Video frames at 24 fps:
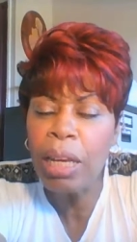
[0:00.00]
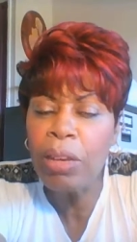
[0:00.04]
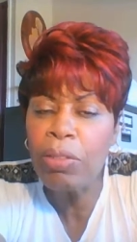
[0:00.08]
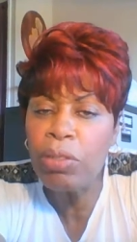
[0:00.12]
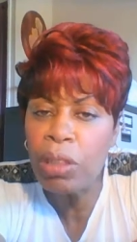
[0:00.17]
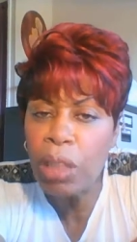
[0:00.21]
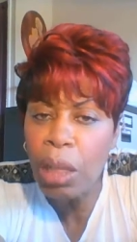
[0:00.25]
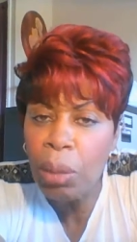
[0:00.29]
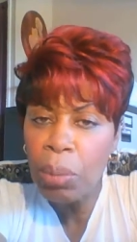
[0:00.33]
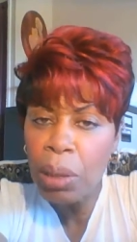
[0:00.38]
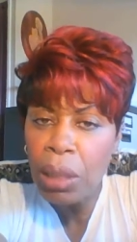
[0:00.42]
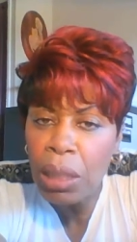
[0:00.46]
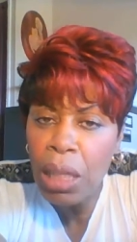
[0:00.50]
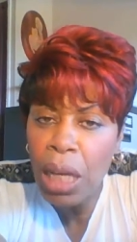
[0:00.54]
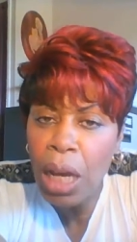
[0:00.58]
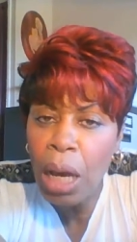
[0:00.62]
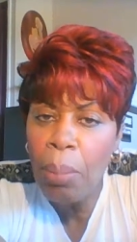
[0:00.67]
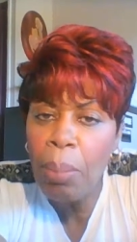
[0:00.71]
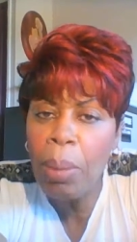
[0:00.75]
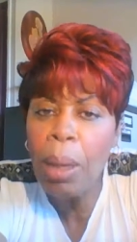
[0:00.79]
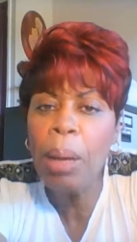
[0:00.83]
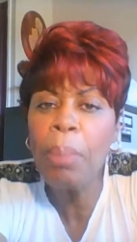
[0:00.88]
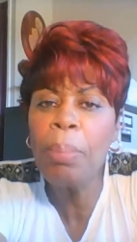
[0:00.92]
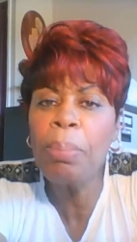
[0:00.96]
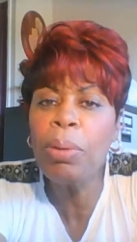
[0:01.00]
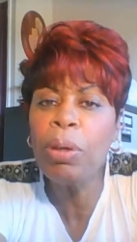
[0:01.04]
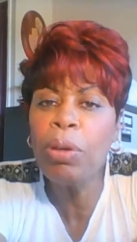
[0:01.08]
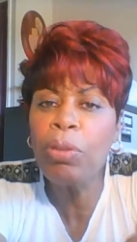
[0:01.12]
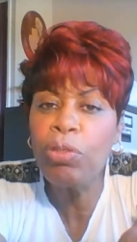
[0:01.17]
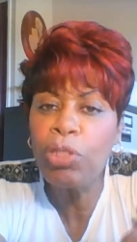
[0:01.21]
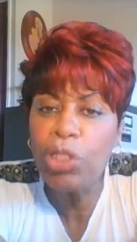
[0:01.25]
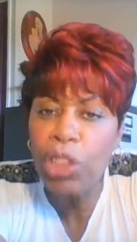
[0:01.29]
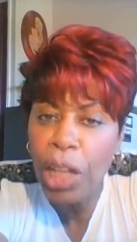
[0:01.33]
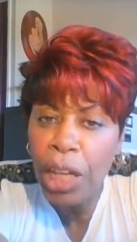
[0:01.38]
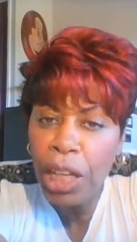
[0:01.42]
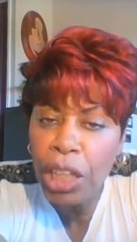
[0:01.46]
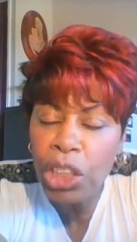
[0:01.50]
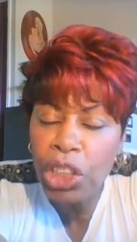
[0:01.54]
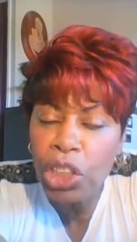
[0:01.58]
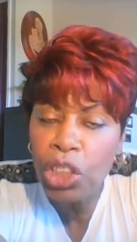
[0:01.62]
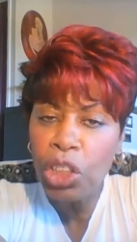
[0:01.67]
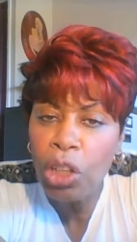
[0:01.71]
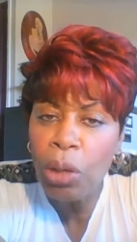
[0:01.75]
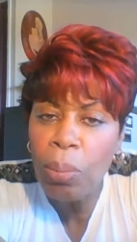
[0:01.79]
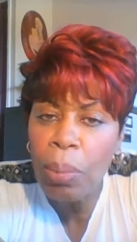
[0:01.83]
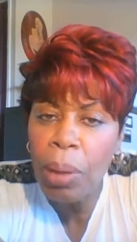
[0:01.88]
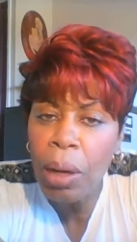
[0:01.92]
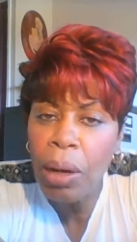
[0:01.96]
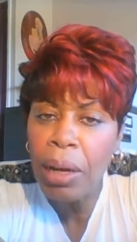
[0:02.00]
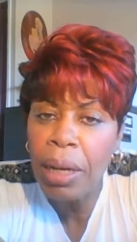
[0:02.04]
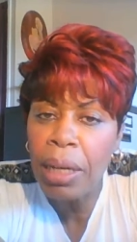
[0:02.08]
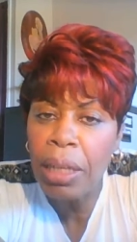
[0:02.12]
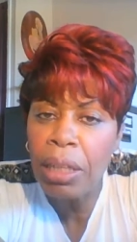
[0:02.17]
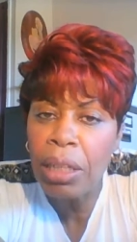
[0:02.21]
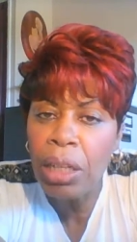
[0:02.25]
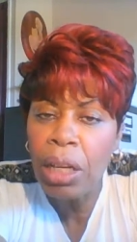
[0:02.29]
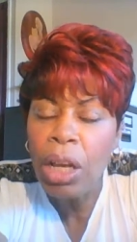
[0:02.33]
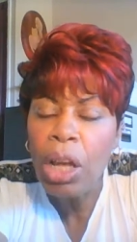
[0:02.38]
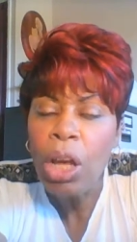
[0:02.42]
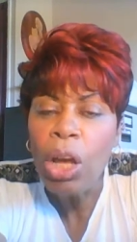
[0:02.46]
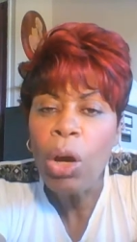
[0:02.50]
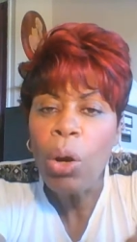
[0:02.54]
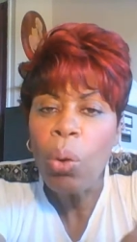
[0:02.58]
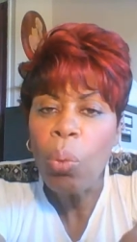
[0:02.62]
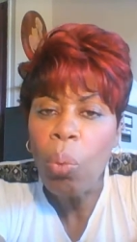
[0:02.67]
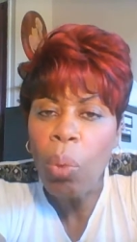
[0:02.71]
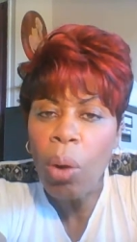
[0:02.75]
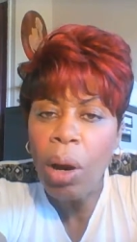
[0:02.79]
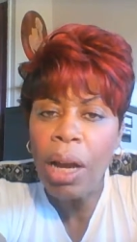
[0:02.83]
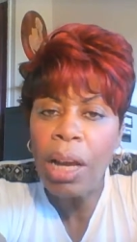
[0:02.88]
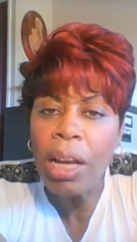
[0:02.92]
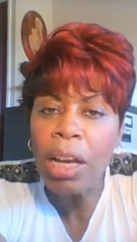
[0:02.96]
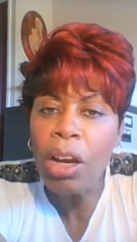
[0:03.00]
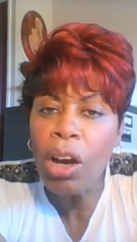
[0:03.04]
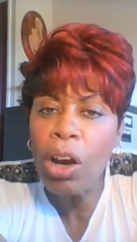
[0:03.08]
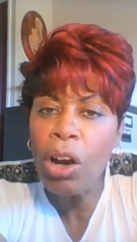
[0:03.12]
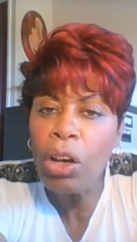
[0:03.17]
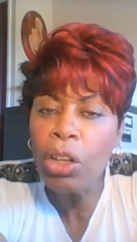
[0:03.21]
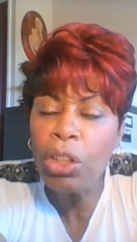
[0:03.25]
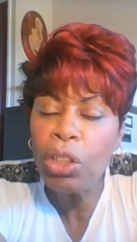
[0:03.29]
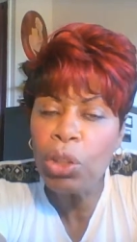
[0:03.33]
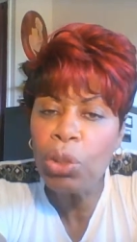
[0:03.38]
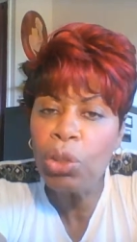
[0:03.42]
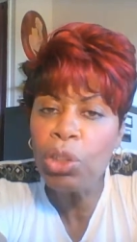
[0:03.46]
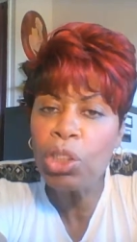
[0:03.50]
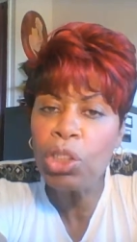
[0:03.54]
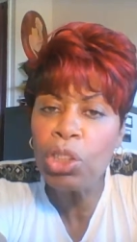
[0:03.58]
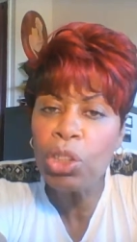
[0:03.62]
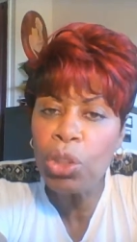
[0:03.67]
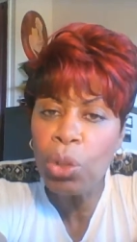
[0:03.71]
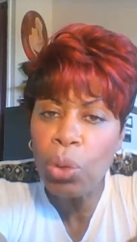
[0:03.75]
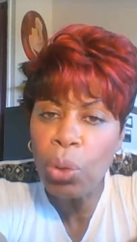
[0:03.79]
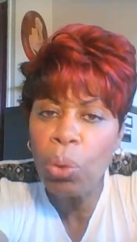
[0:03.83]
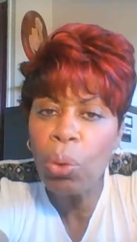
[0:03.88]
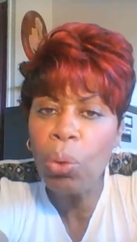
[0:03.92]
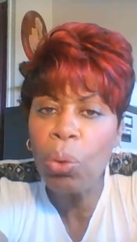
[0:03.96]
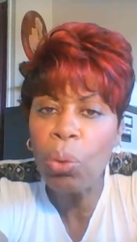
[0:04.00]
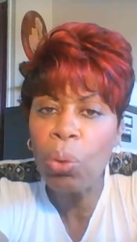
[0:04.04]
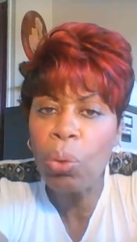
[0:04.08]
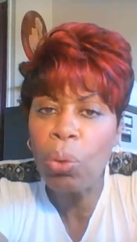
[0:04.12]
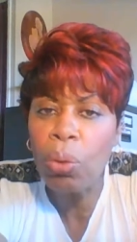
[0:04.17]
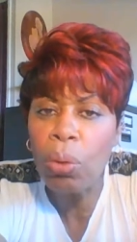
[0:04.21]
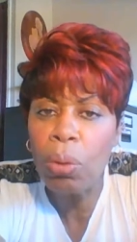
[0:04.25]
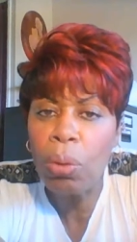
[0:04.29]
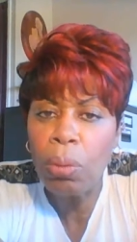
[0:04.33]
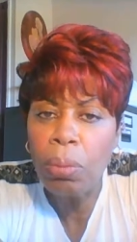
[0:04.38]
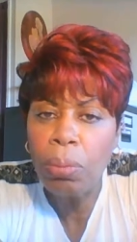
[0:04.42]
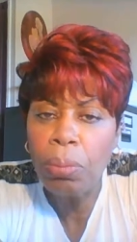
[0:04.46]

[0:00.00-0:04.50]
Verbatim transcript: if something's come up, you've changed your mind, why can't you just call?